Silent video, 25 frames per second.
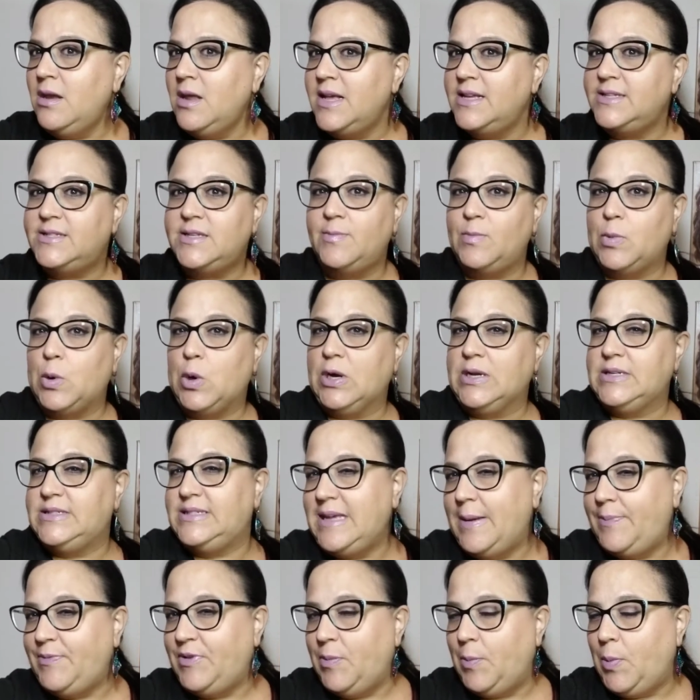Is it more
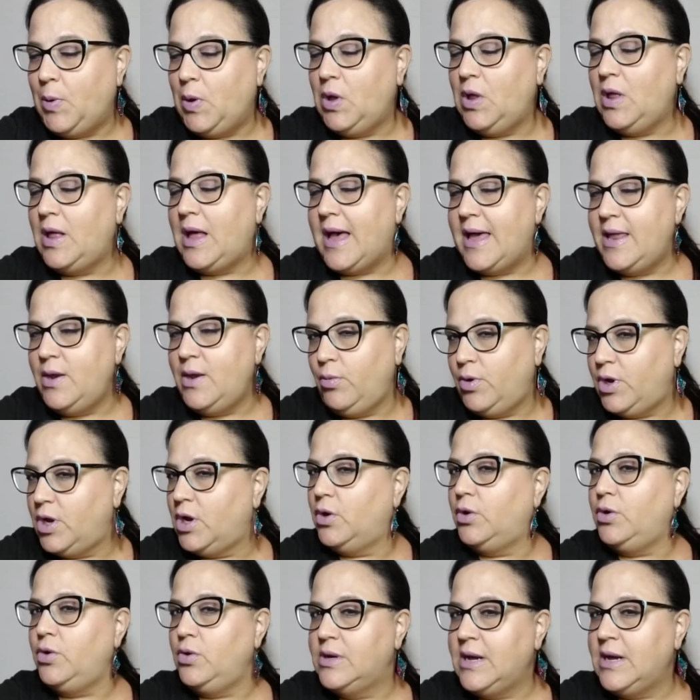acceptable? I don't
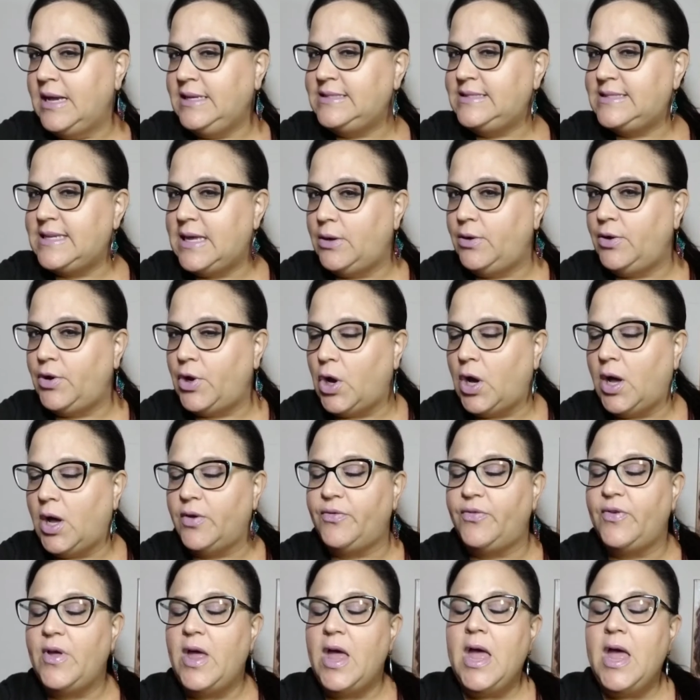know. You guys sound
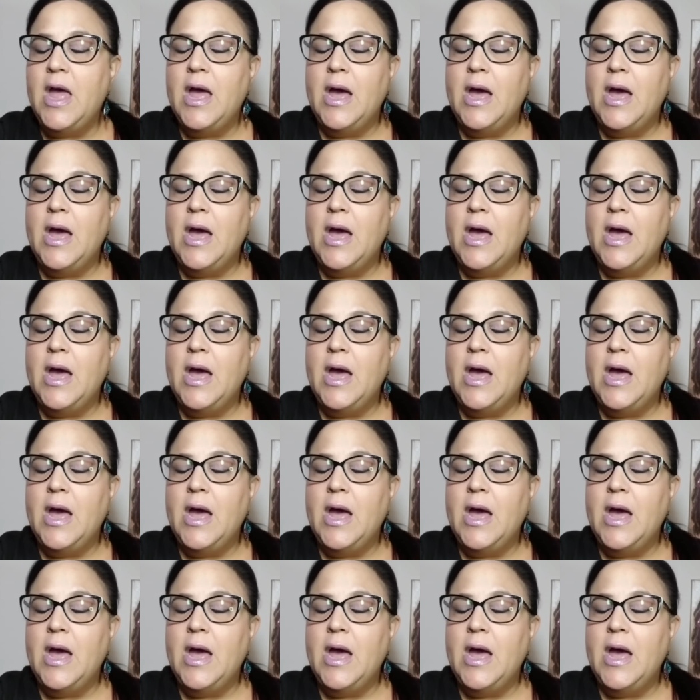off.